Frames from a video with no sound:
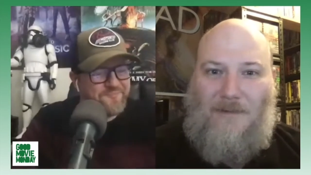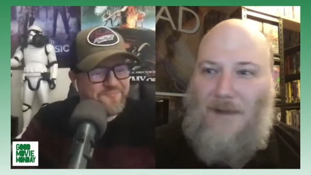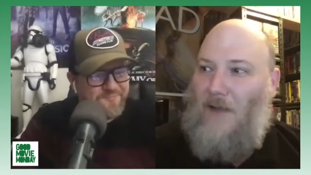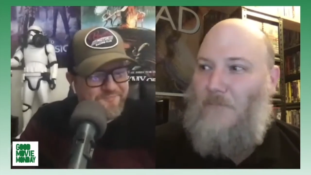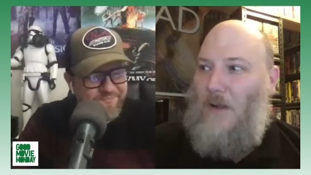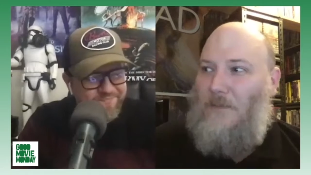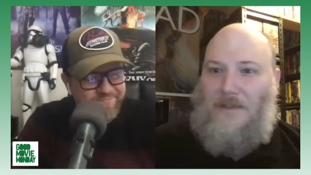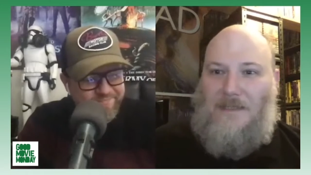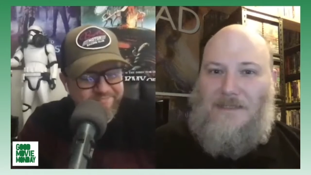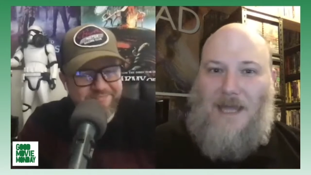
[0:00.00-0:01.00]
Speaker 1: I publicly
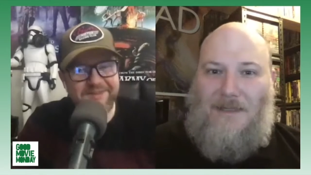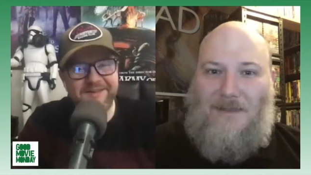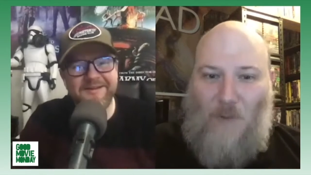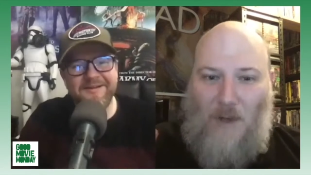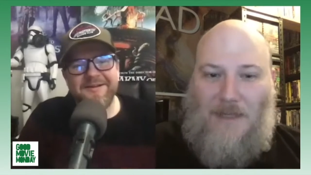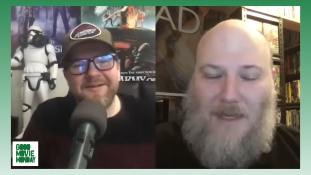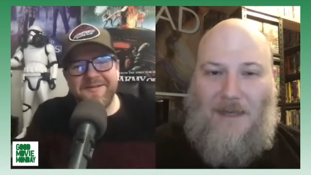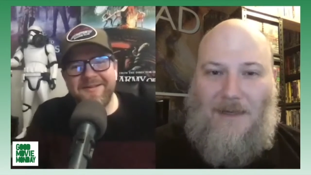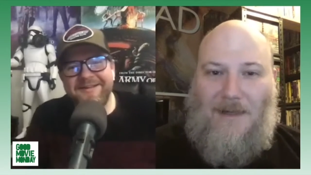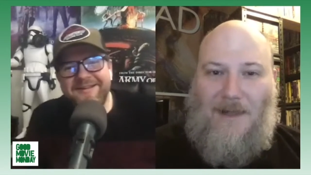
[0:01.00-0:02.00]
stated right here
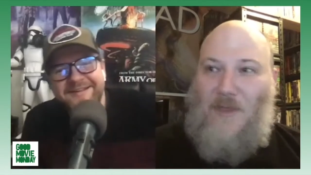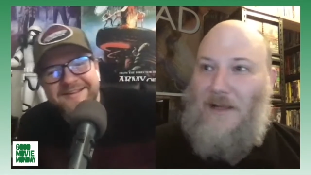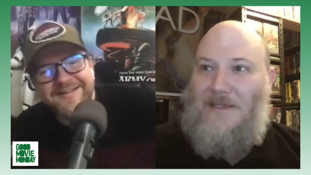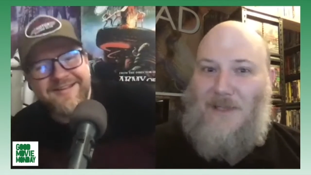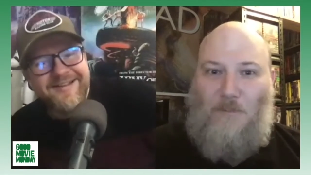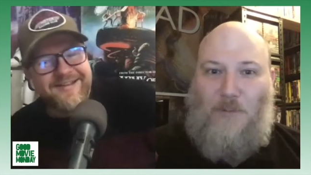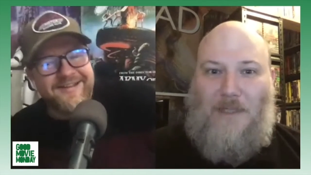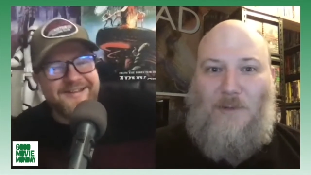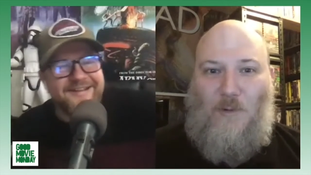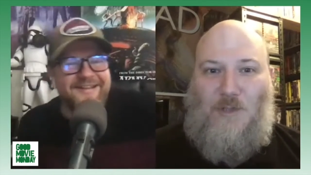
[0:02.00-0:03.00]
that it's complete
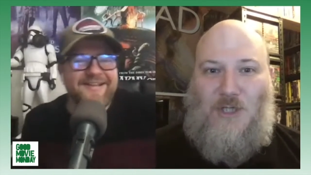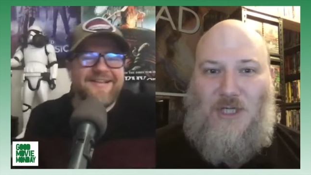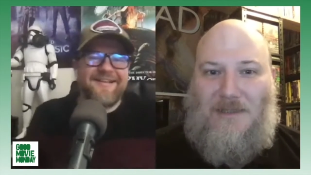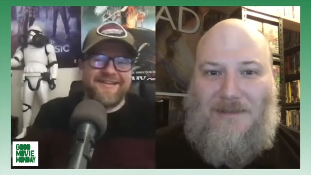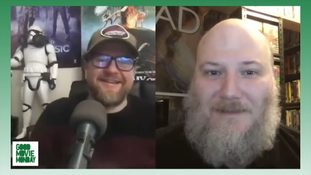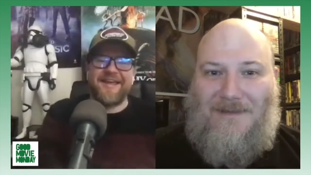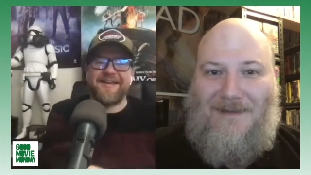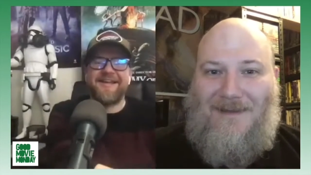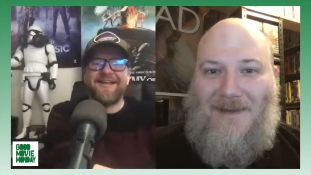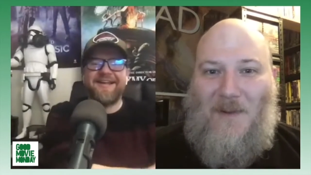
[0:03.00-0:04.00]
horseshit.
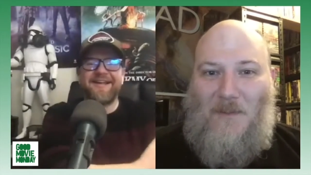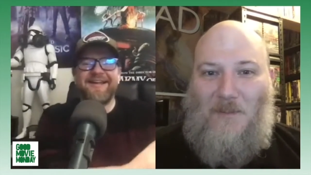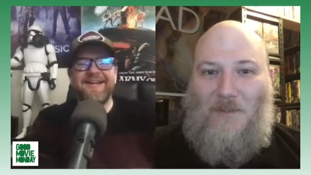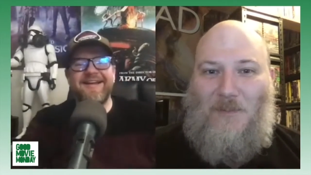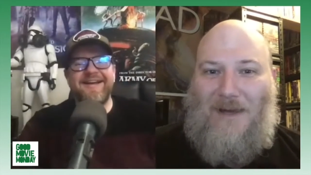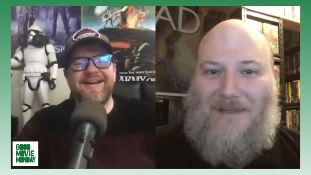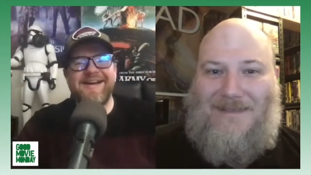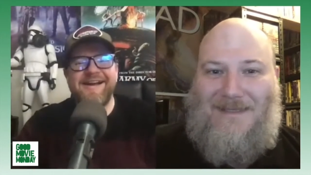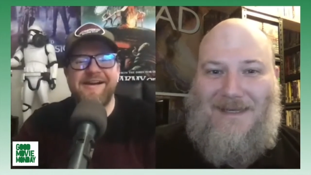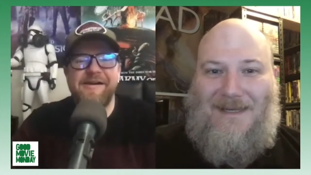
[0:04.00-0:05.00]
Yeah. But
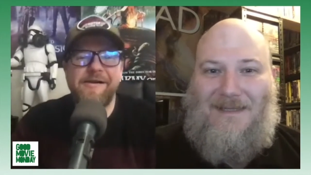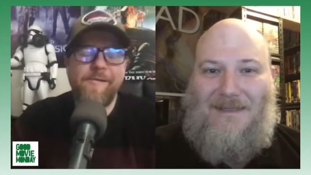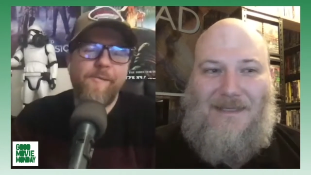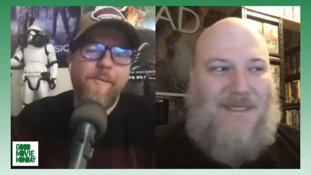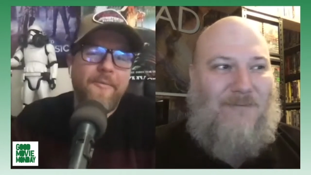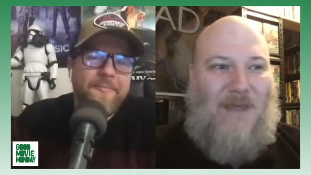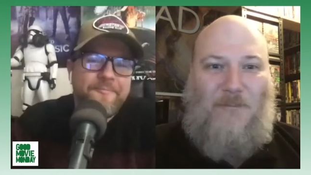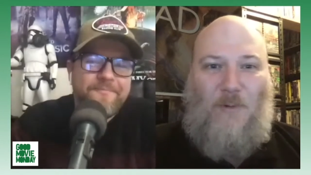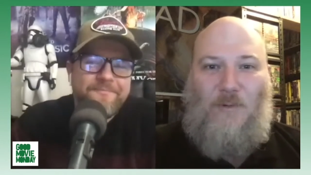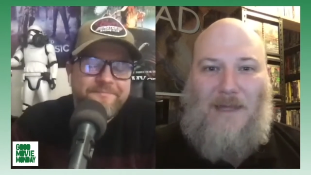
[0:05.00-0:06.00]
uh, let's see if they
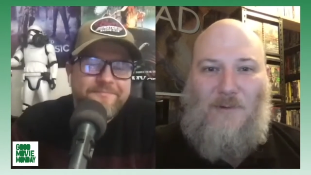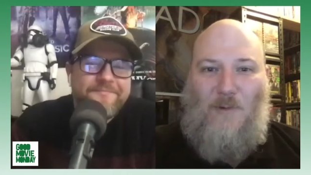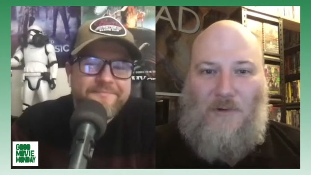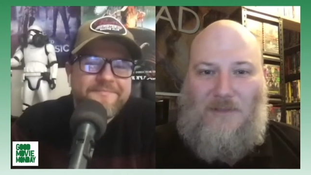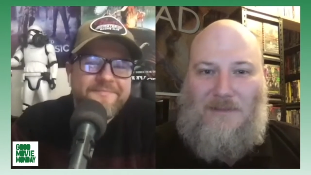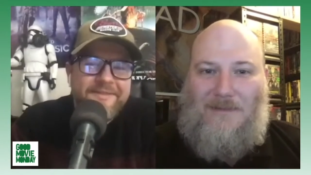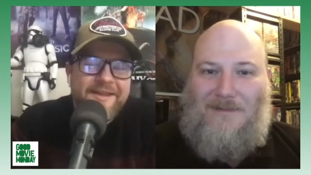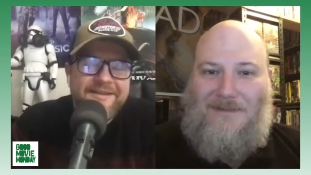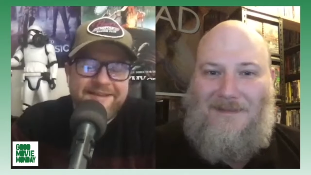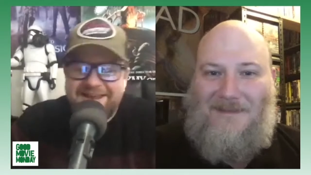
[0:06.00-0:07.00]
pull that quote.
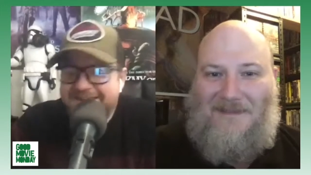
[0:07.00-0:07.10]
Yeah.